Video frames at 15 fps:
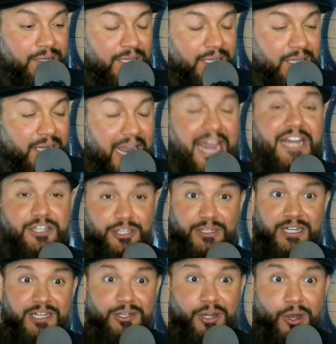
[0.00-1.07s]
great. any?
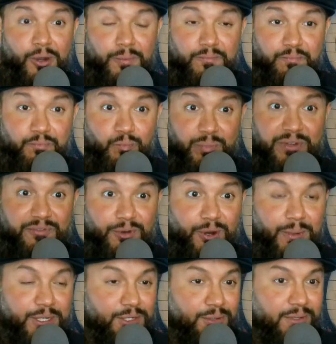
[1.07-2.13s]
Actually, no.
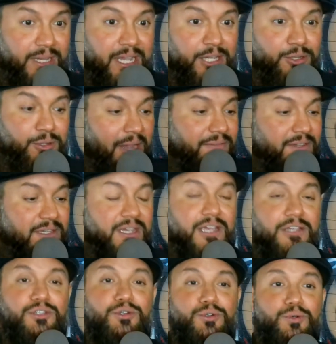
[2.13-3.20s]
Before we do that, you have to
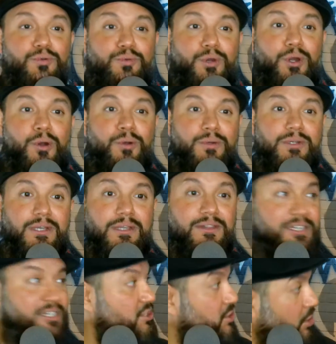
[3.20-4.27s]
guess who wrote
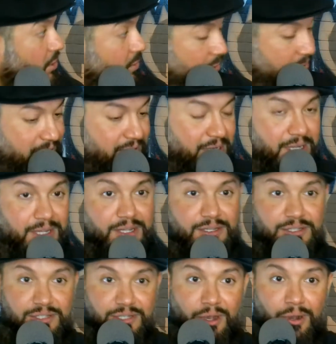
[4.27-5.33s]
these jokes. Yeah.
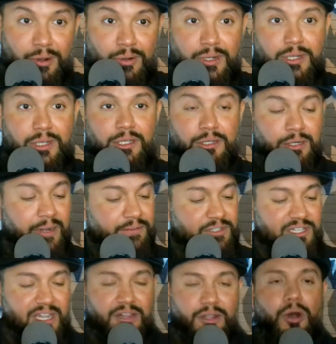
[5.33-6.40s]
So definitely. you don't have
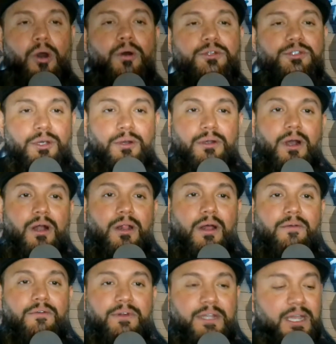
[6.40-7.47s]
to say the whole joke
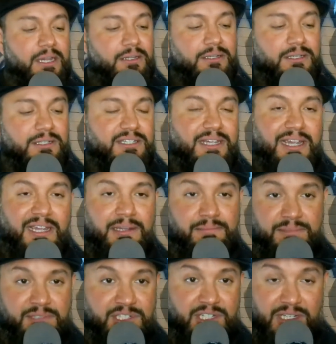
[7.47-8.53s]
all over again. You can
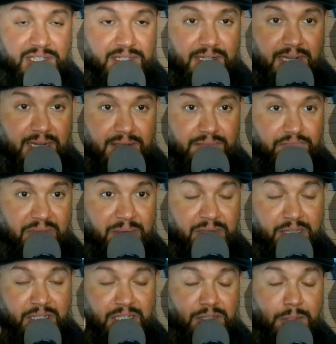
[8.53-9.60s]
say just One. like
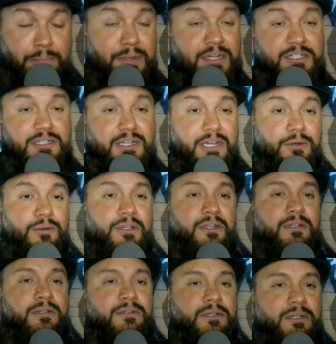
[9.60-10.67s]
maybe the either punchline or
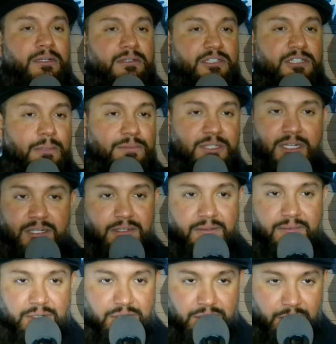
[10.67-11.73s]
the the subject
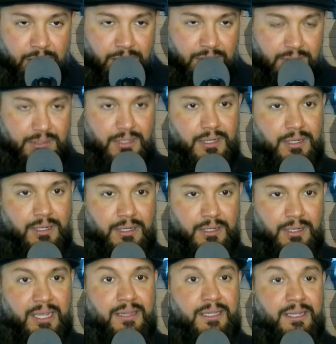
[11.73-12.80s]
of the joke,
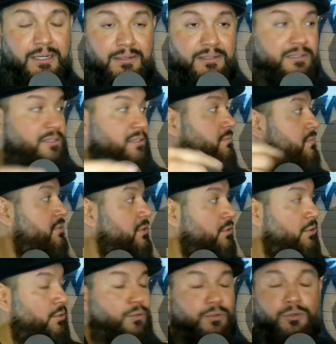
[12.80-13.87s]
uh, and then
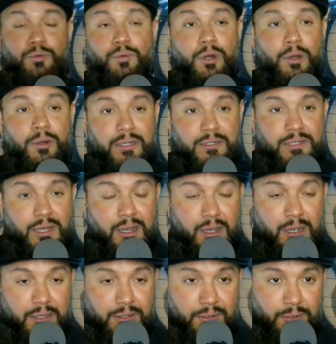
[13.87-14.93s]
who wrote it,
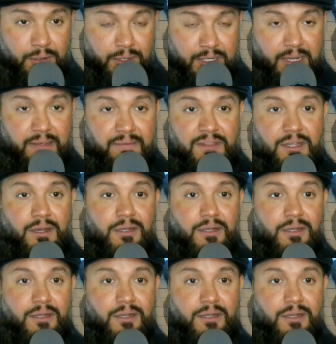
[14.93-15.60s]
Don or Kev the